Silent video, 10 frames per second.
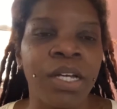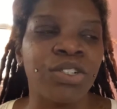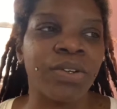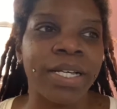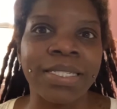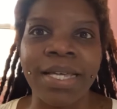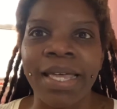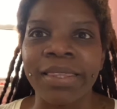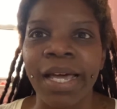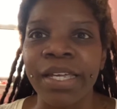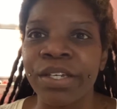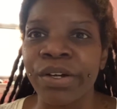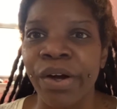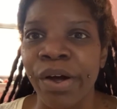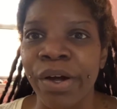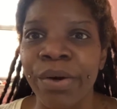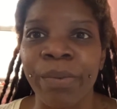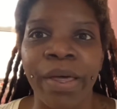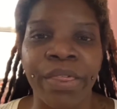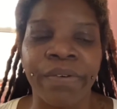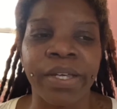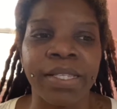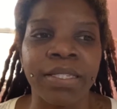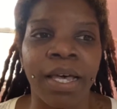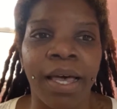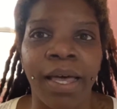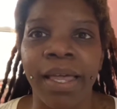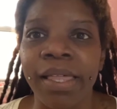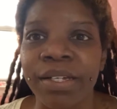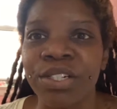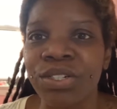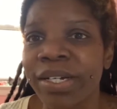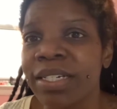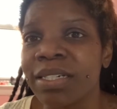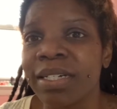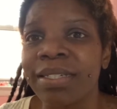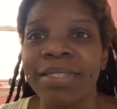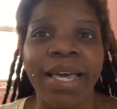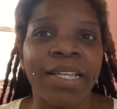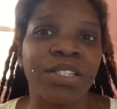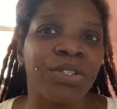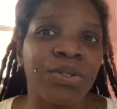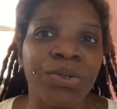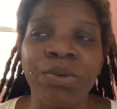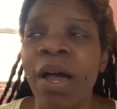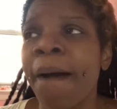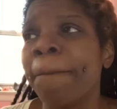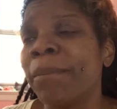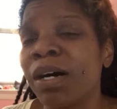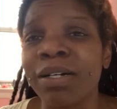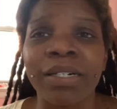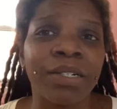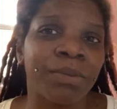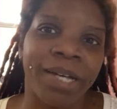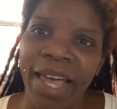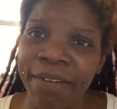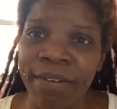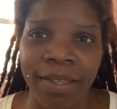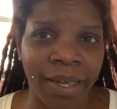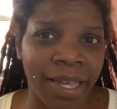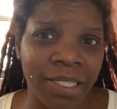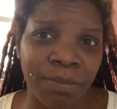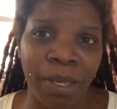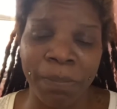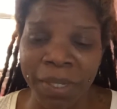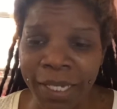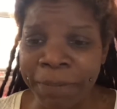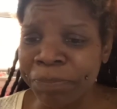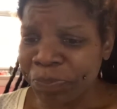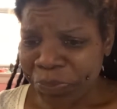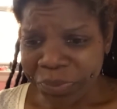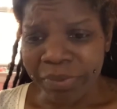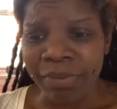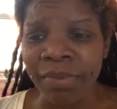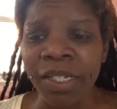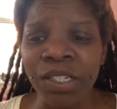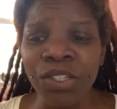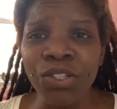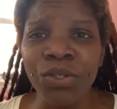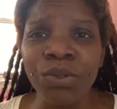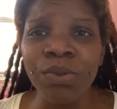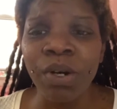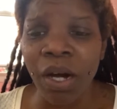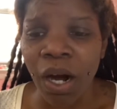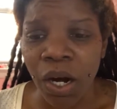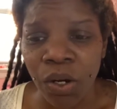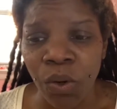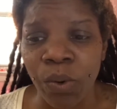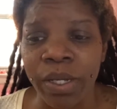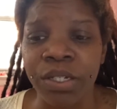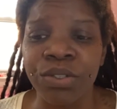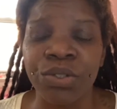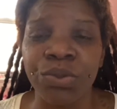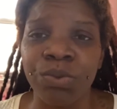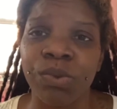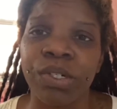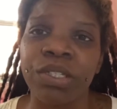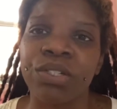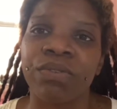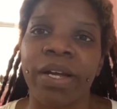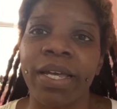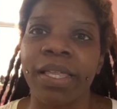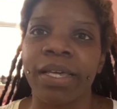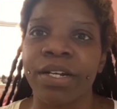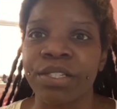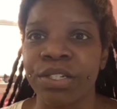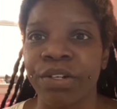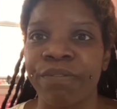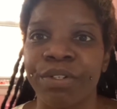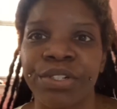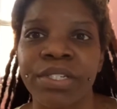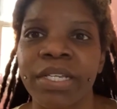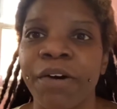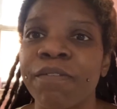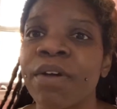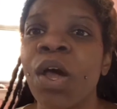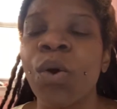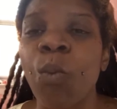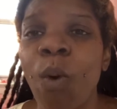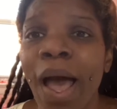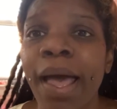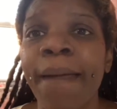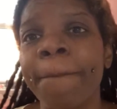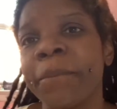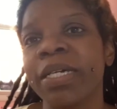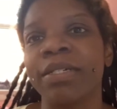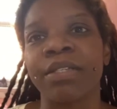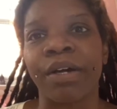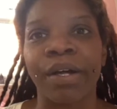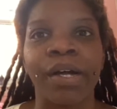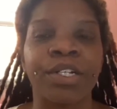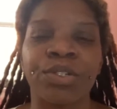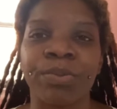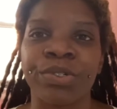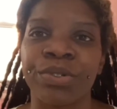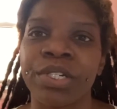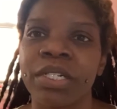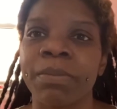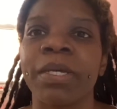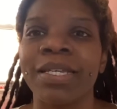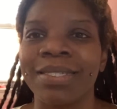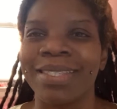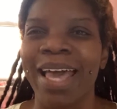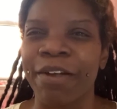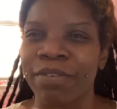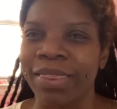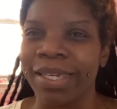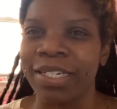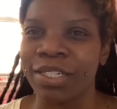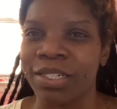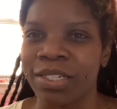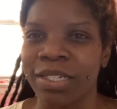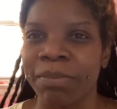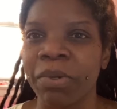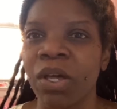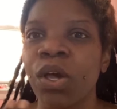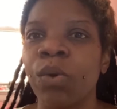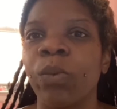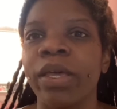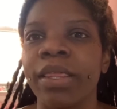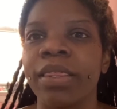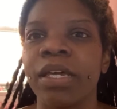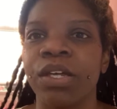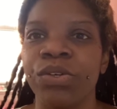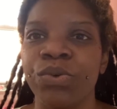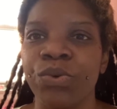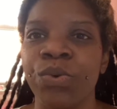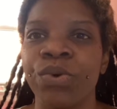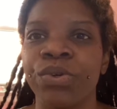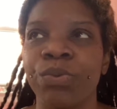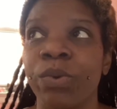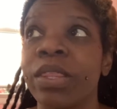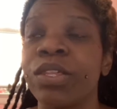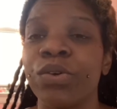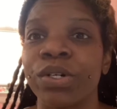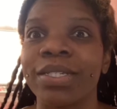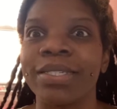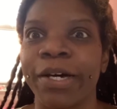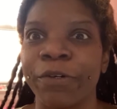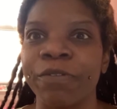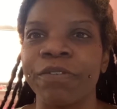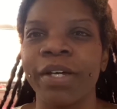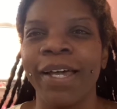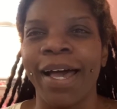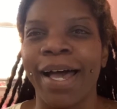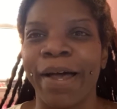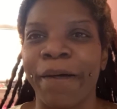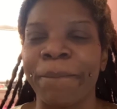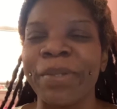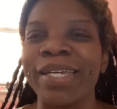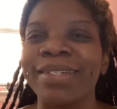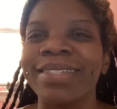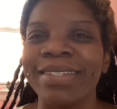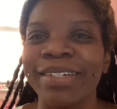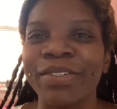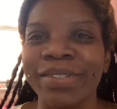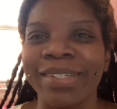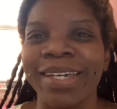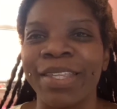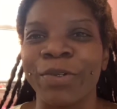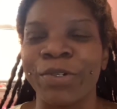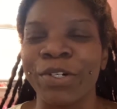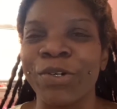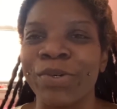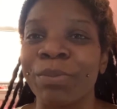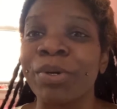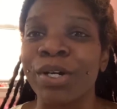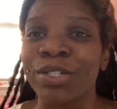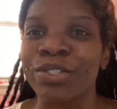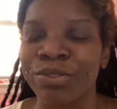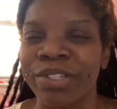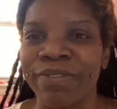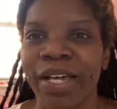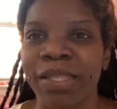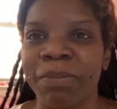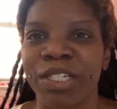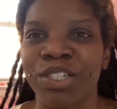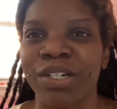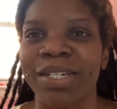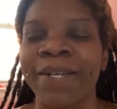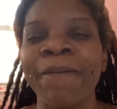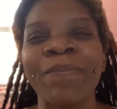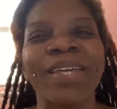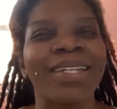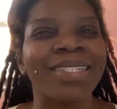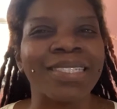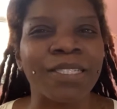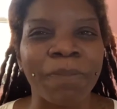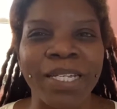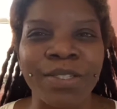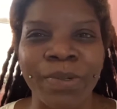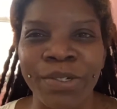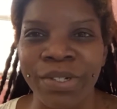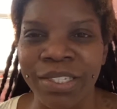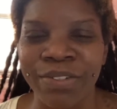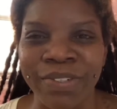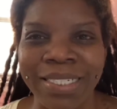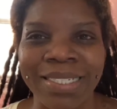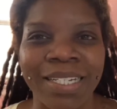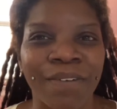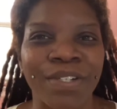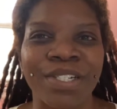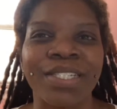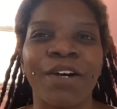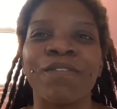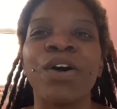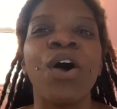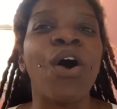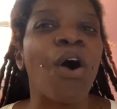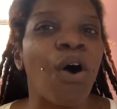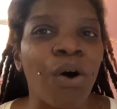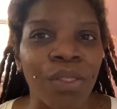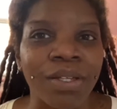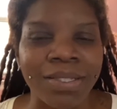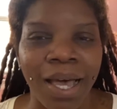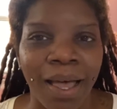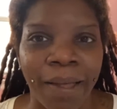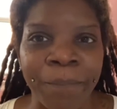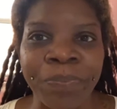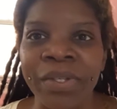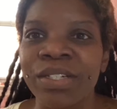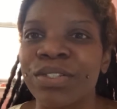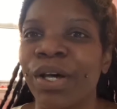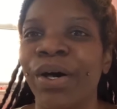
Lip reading: trust, and like your art, whether it's illustration, tattoo, manga, whatever the case may be, you are going to want to write a letter to your future self. Why? Because our entrepreneurship is that relationship with you, with yourself. It is literally an ongoing personal development journey, and it's a space where you get to rediscover yourself all the time. So